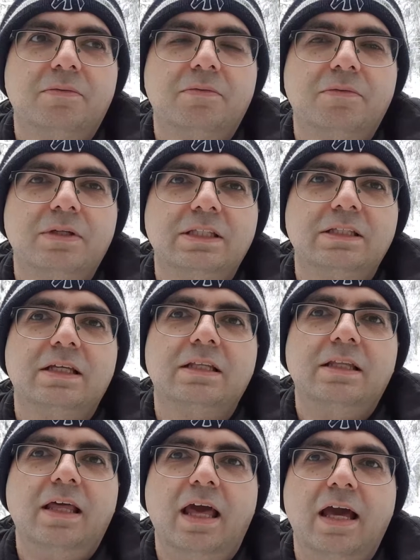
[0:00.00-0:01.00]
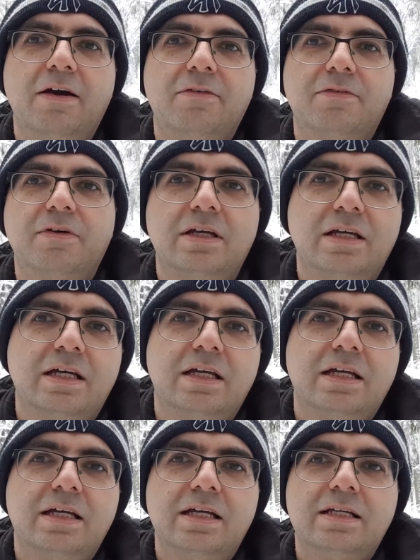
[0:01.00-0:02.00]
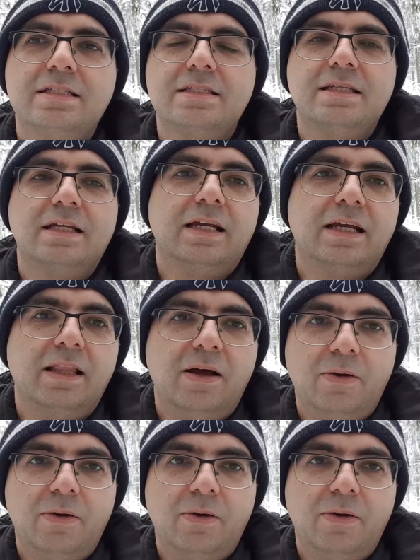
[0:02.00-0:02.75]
we didn't have a single